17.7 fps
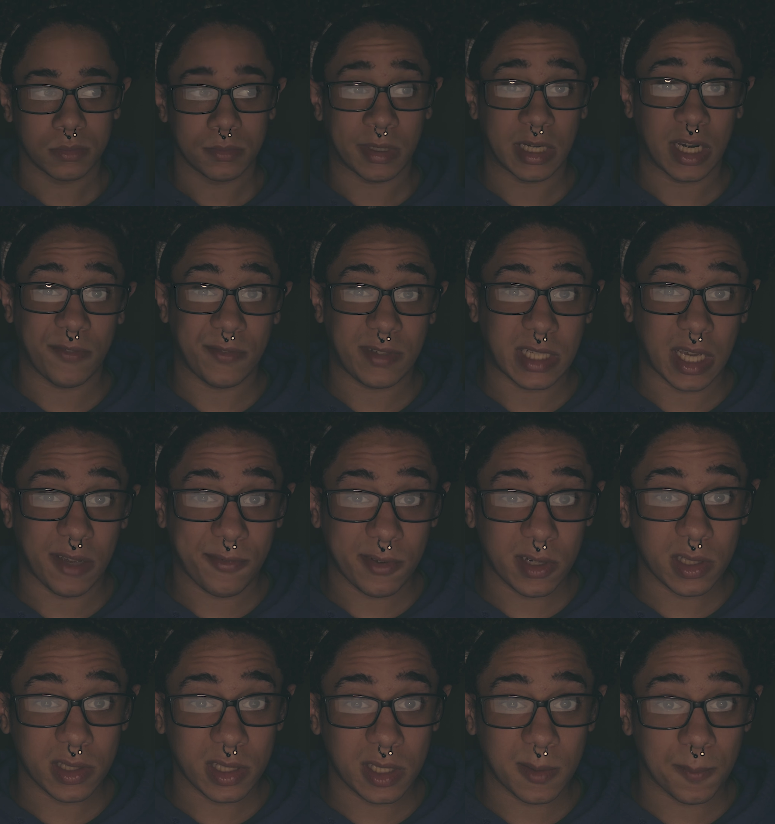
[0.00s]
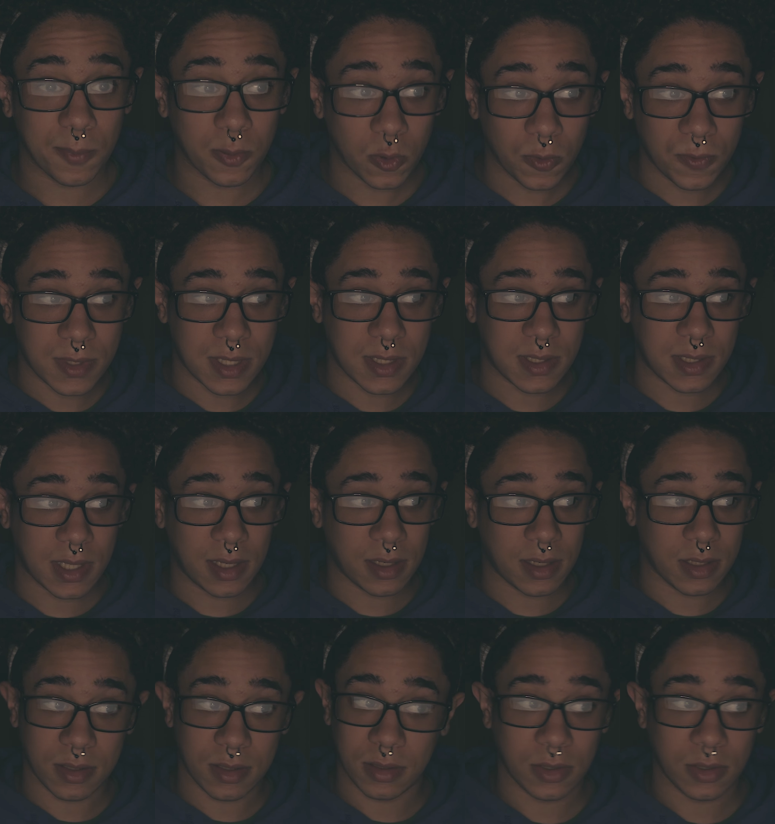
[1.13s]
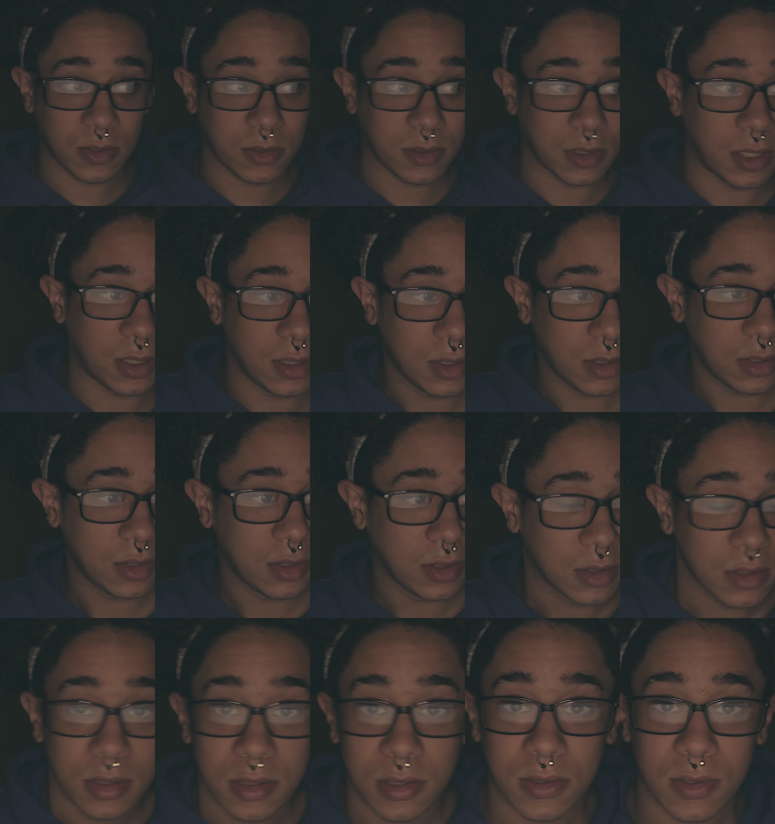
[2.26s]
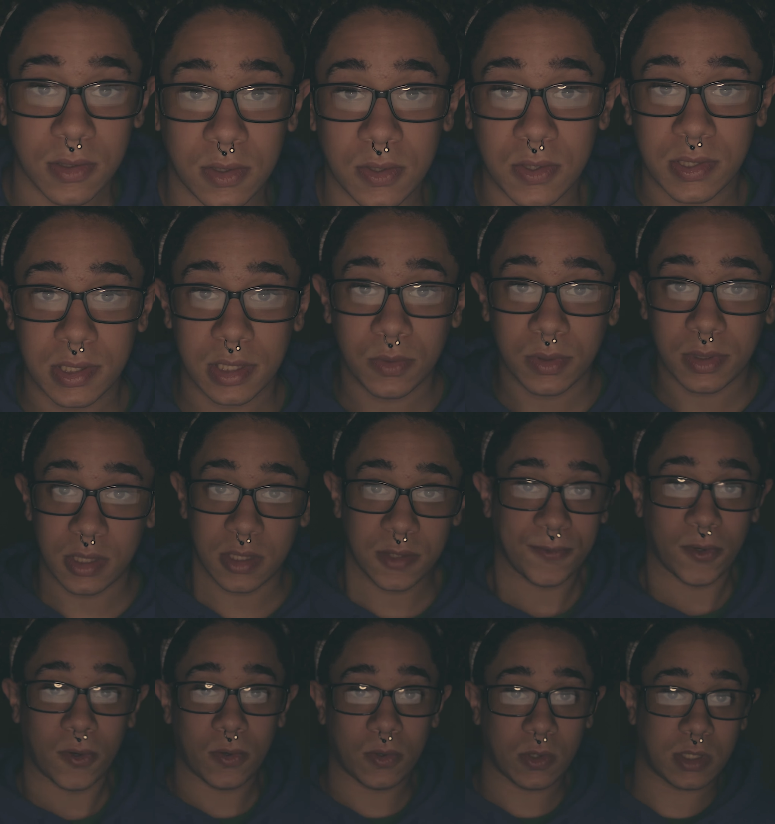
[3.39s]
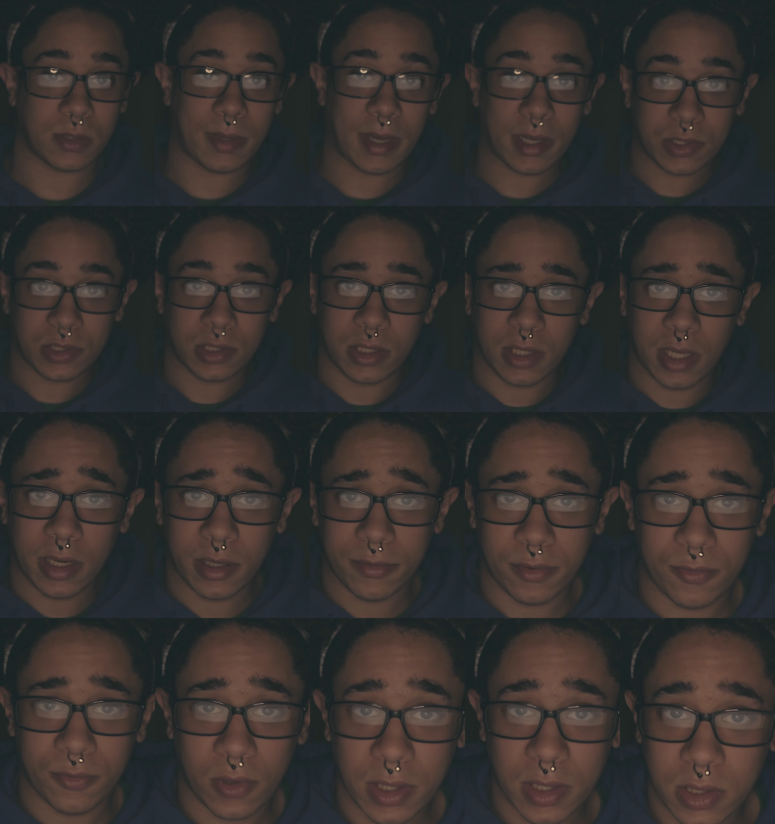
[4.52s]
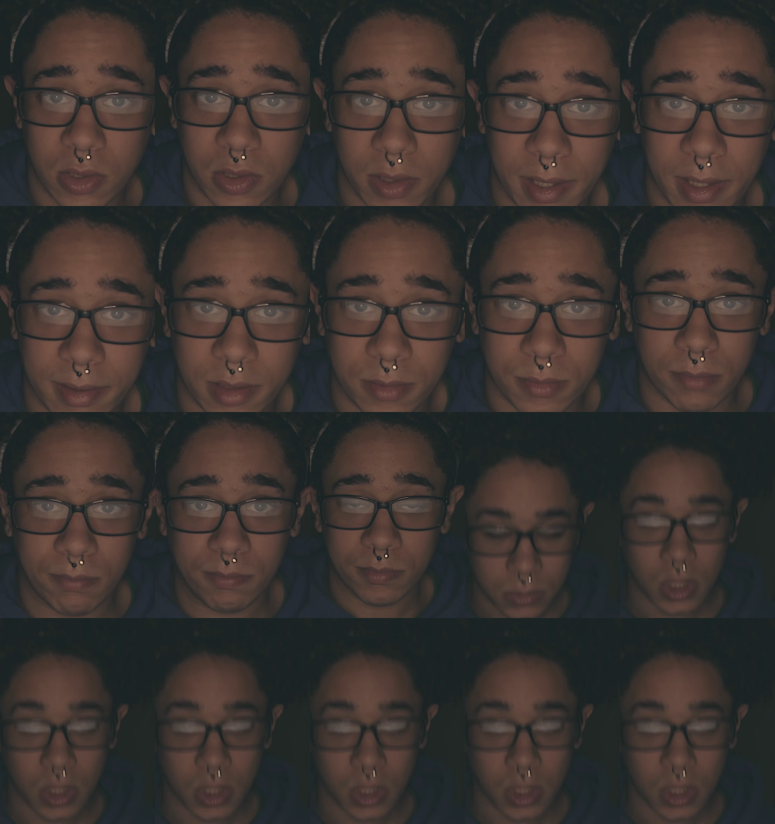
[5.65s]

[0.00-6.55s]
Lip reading: But I've definitely improved since then, and you'll see with these photos. I'm actually kind of afraid to look at them.